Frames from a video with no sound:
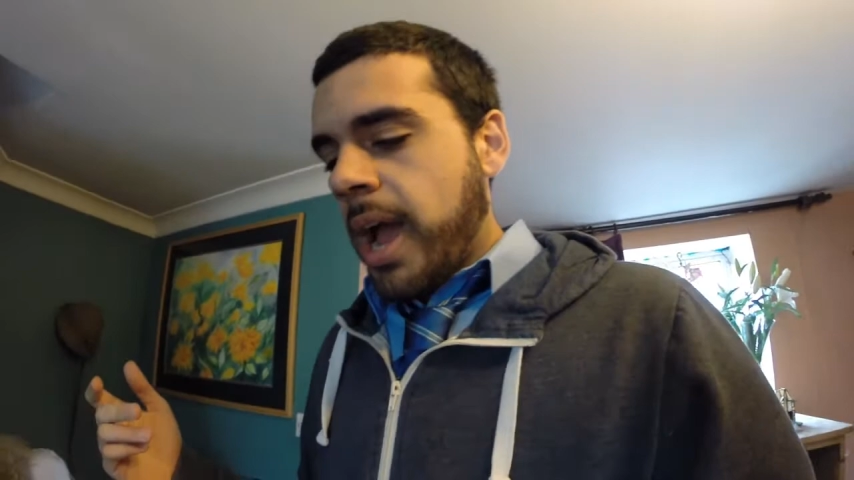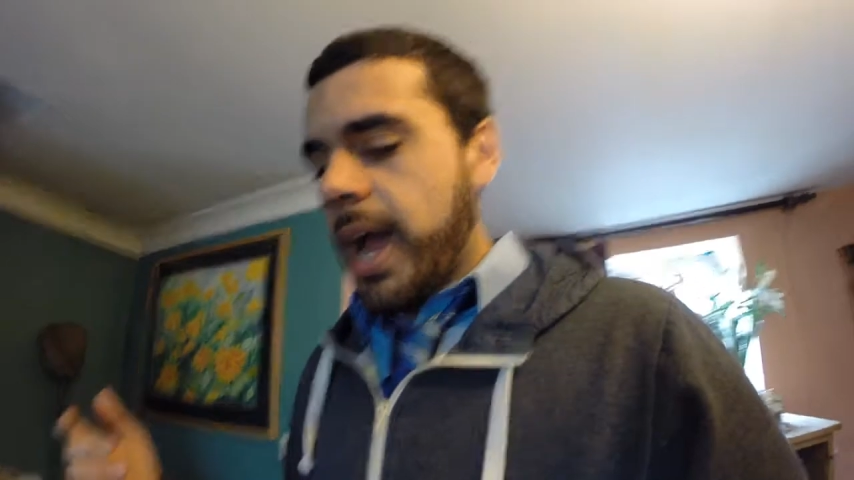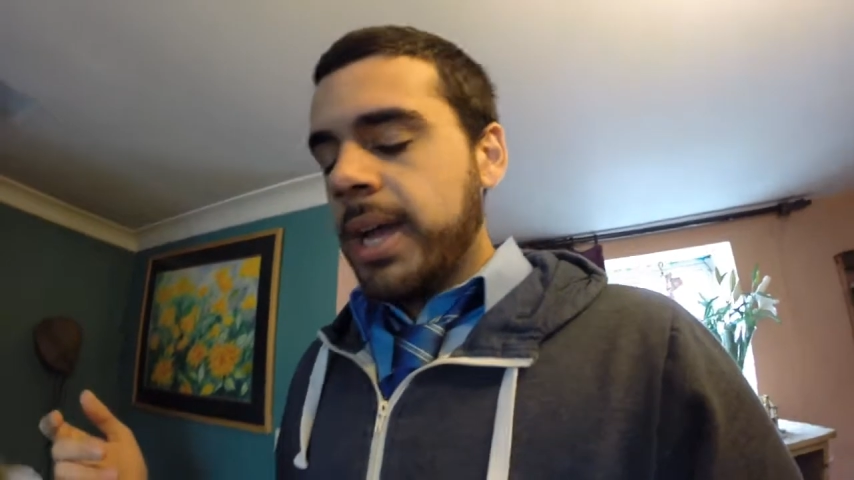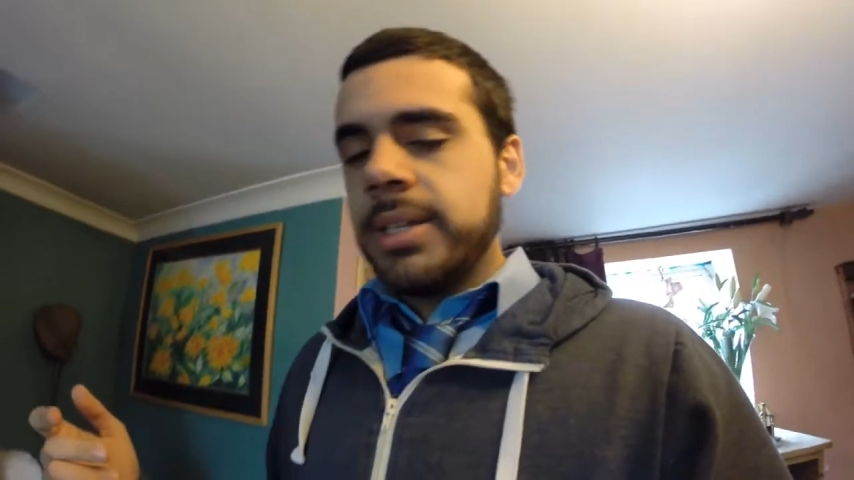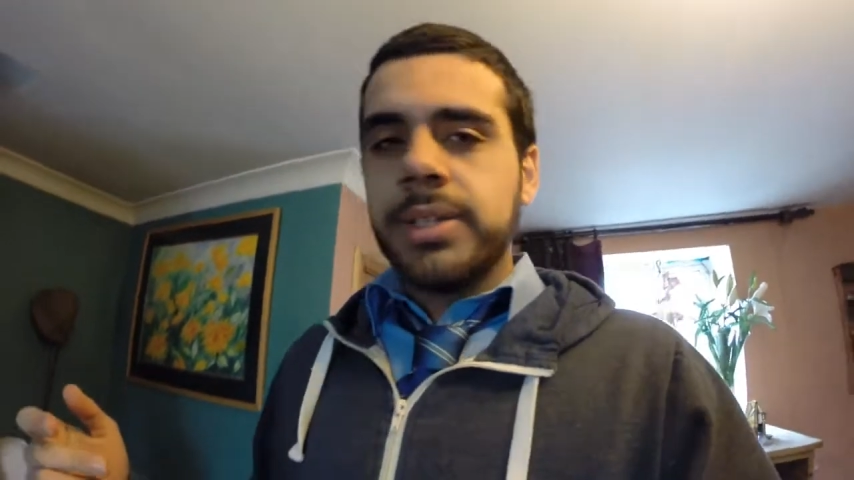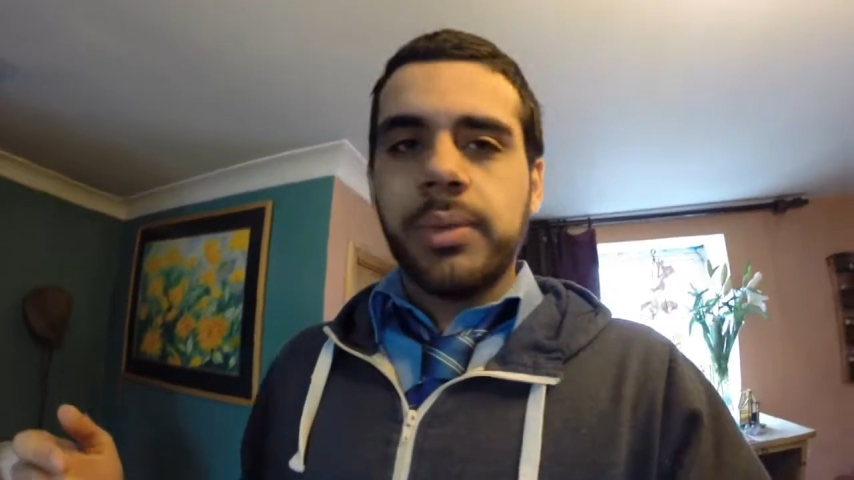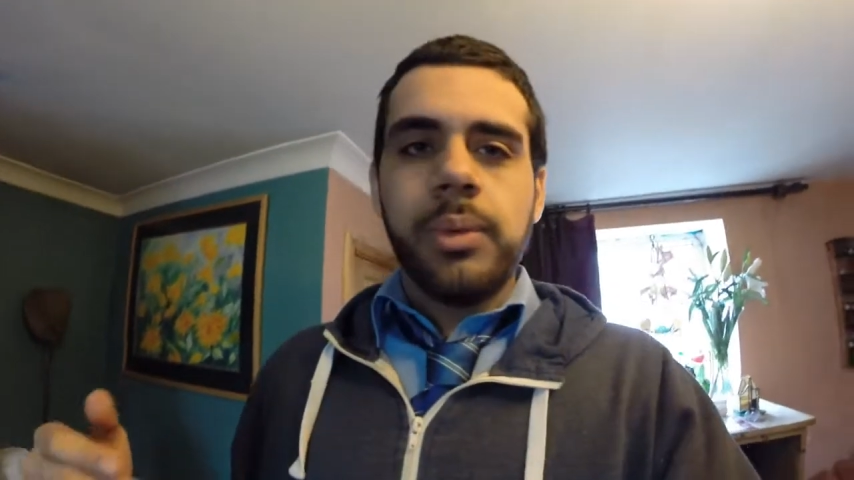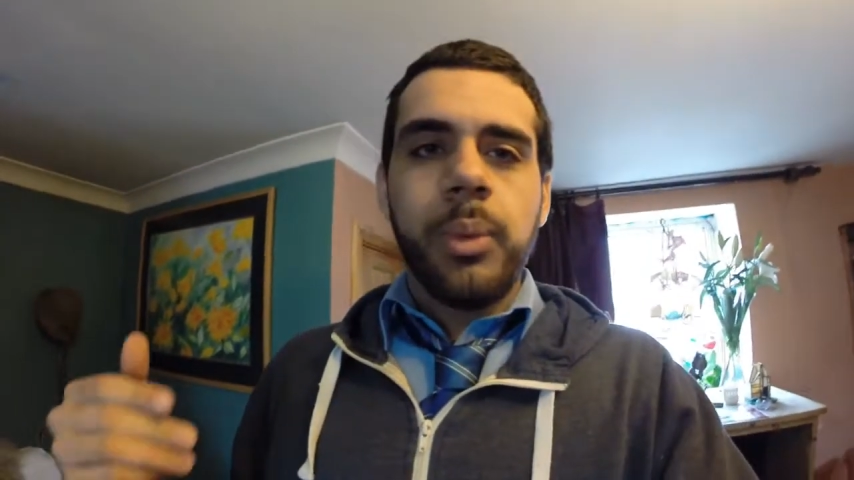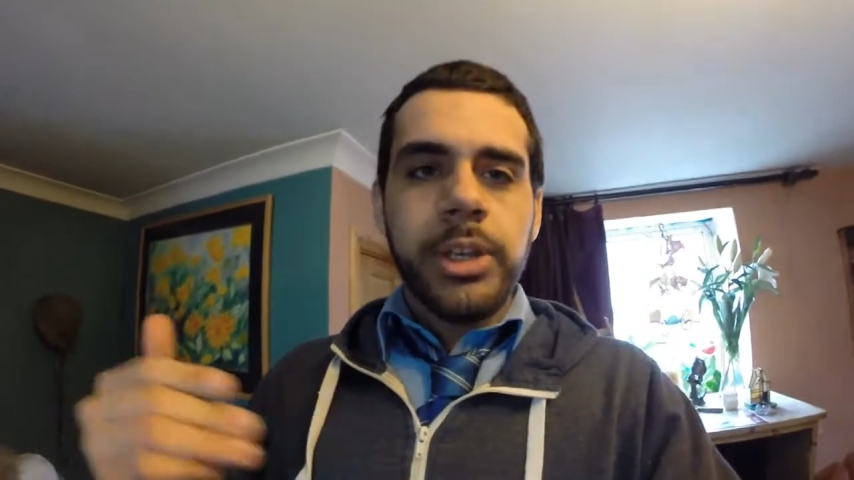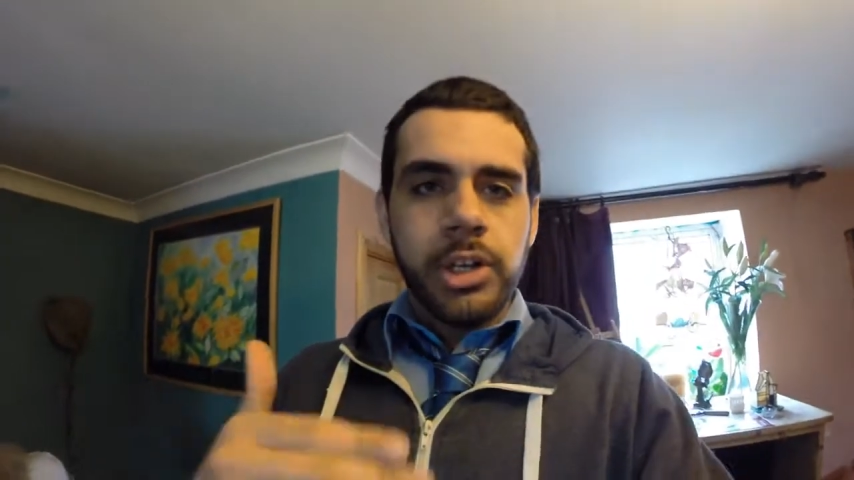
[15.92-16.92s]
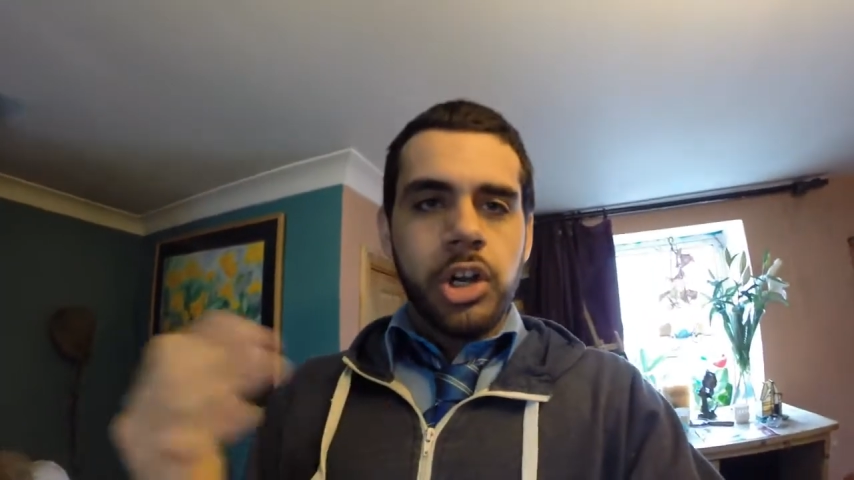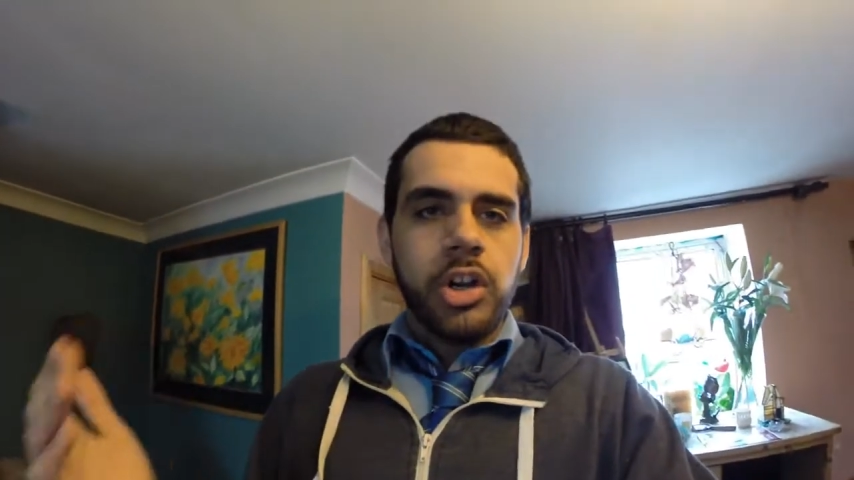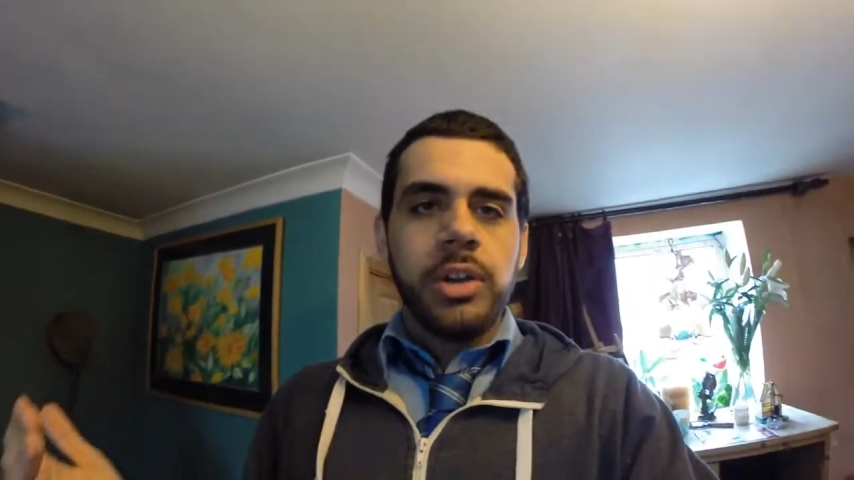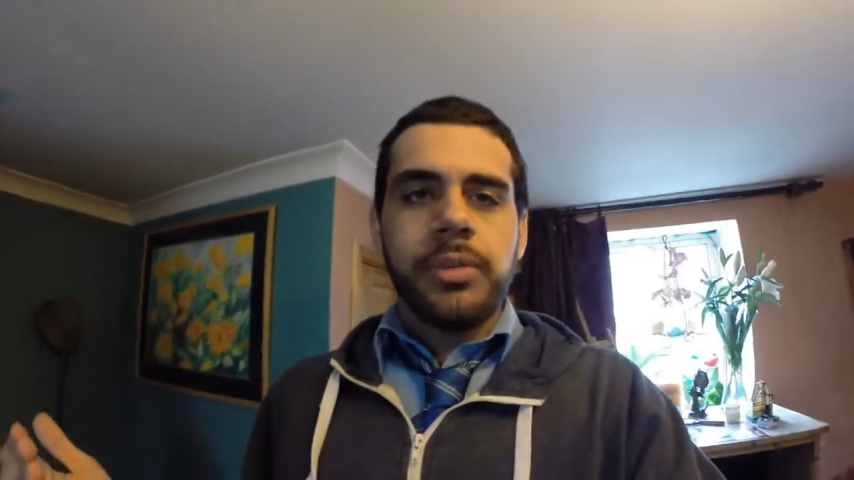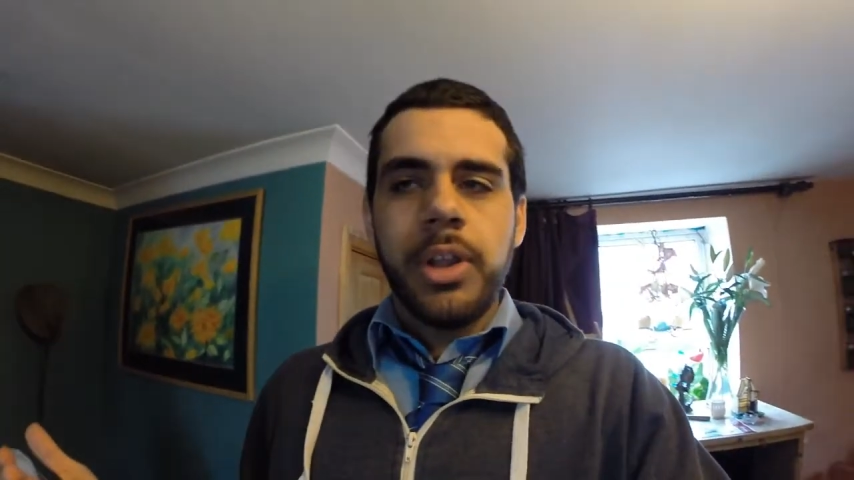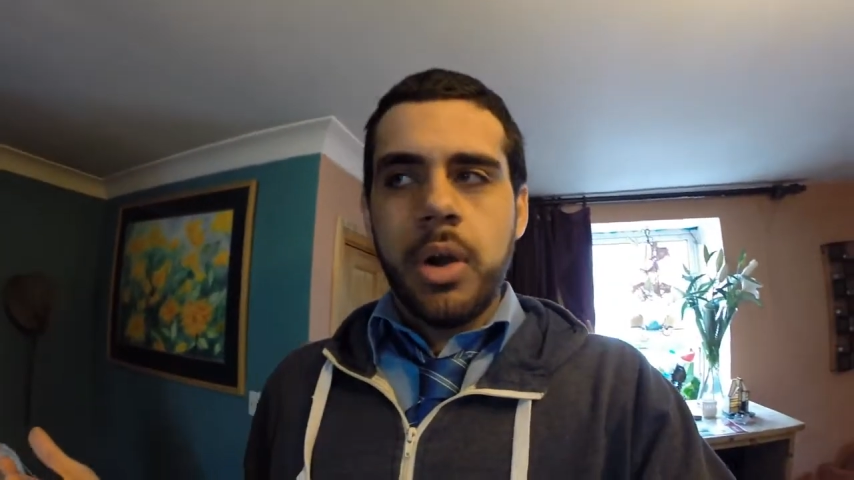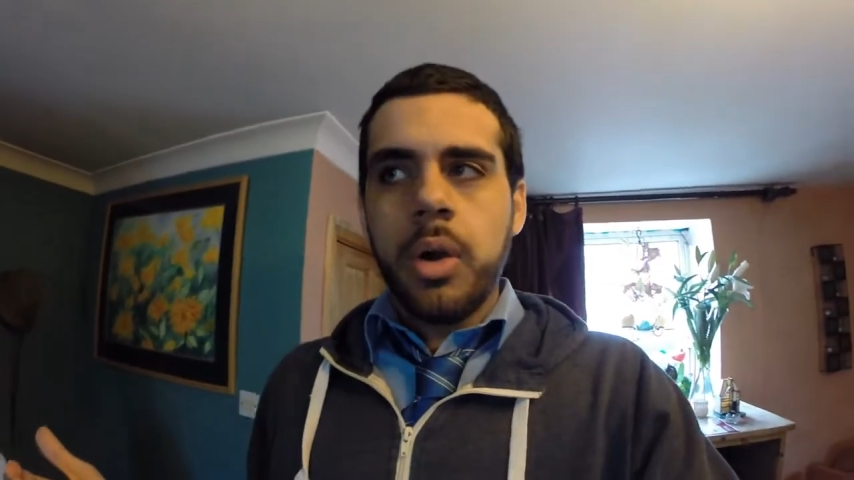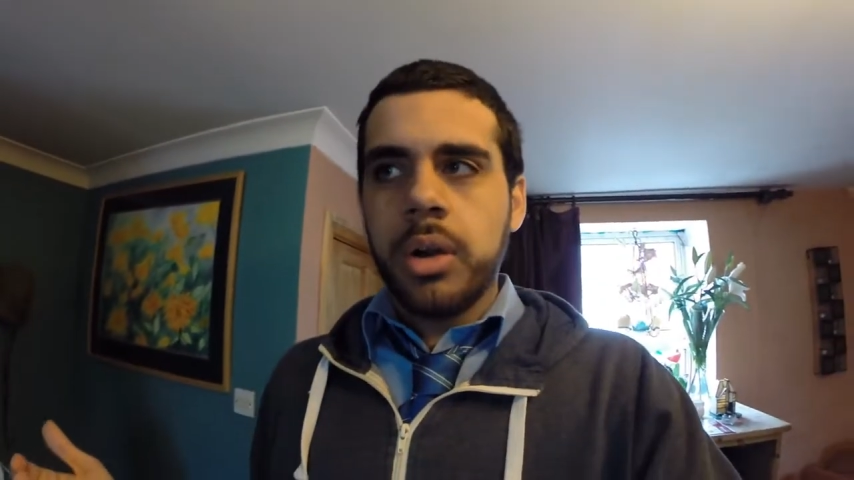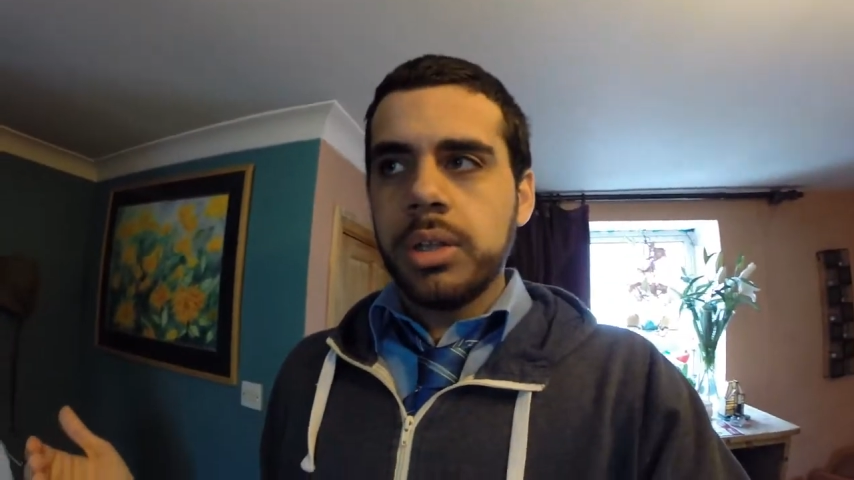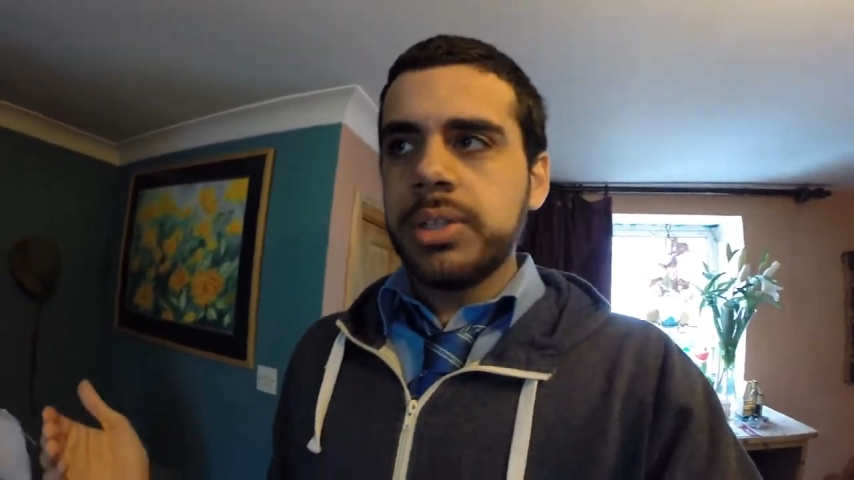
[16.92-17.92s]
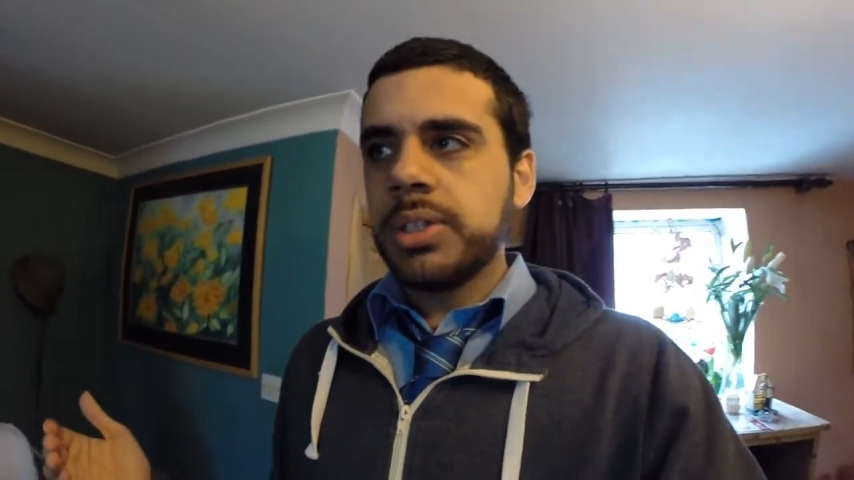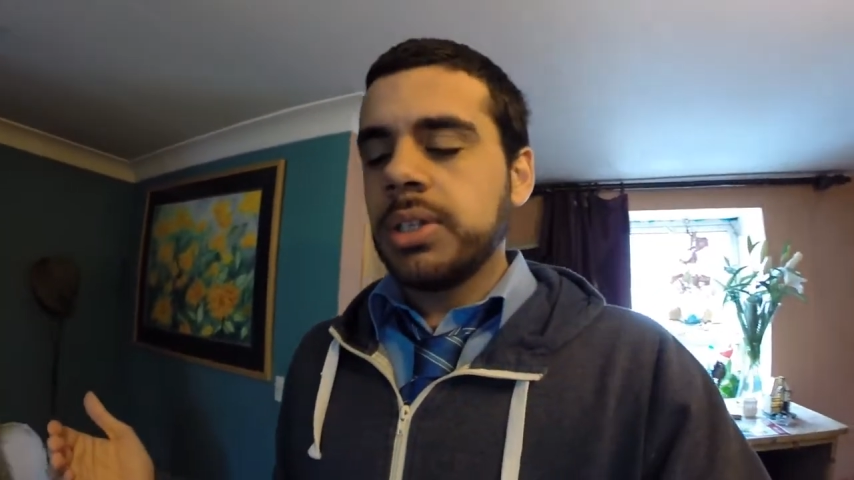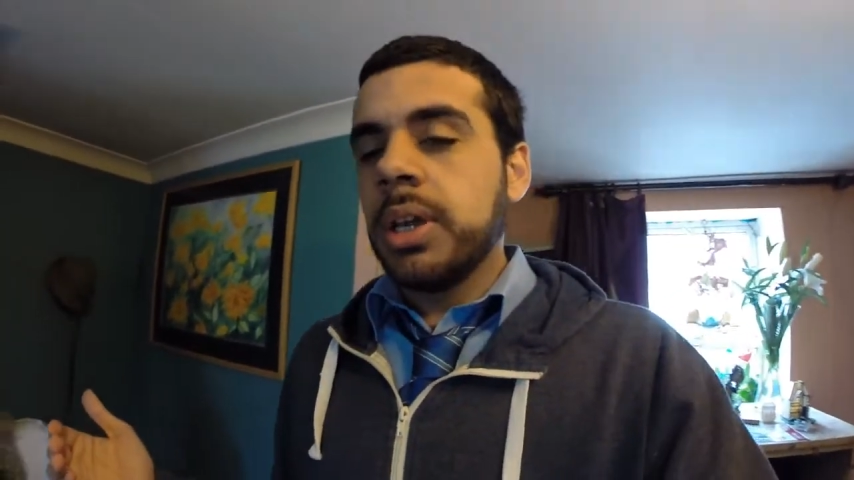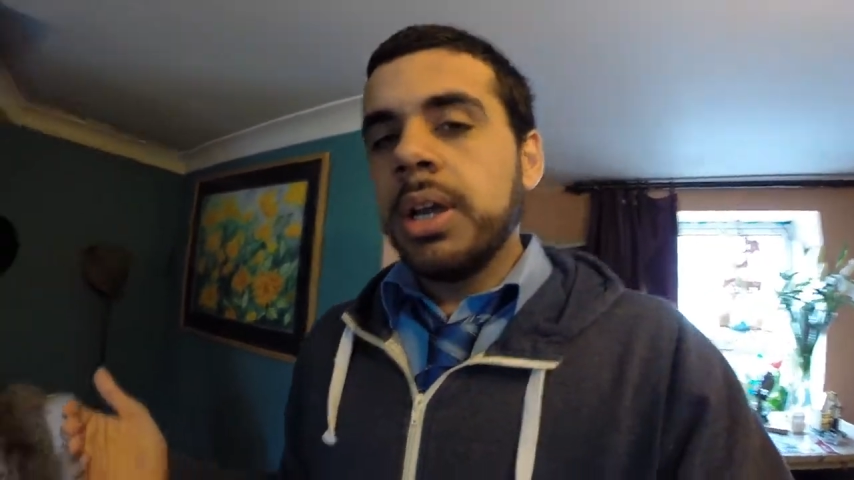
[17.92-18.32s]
And when you're learning for the orals,